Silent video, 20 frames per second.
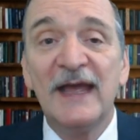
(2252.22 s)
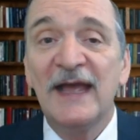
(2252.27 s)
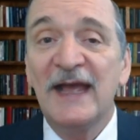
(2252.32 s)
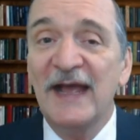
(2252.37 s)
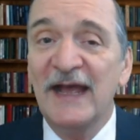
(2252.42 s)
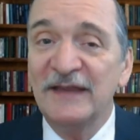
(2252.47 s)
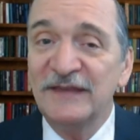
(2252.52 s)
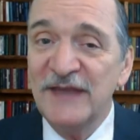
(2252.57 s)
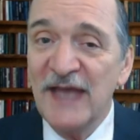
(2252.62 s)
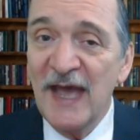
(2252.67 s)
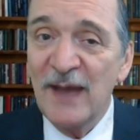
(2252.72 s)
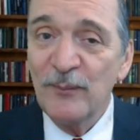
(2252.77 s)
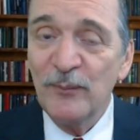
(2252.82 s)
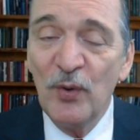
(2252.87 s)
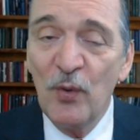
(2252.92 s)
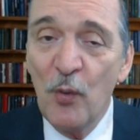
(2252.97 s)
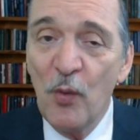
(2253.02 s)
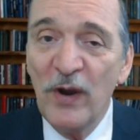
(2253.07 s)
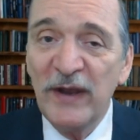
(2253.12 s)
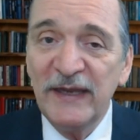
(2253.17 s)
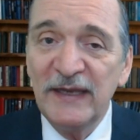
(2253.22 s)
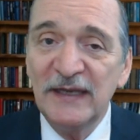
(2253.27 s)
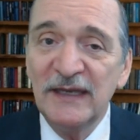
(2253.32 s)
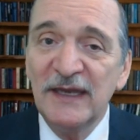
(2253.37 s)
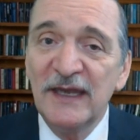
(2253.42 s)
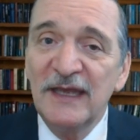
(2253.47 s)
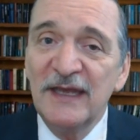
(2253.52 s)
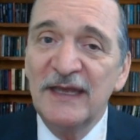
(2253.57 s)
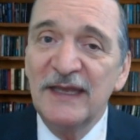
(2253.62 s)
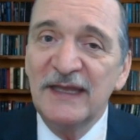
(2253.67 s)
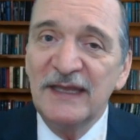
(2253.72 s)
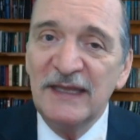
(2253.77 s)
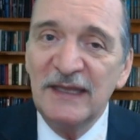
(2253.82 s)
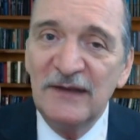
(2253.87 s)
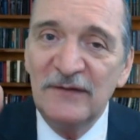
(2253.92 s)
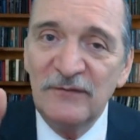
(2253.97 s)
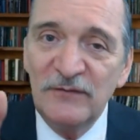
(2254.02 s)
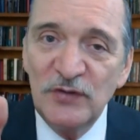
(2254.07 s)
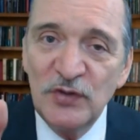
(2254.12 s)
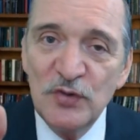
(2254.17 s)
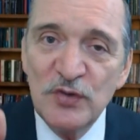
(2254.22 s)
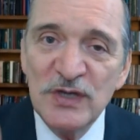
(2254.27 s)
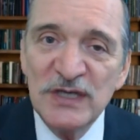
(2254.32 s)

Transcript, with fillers: At that point, if you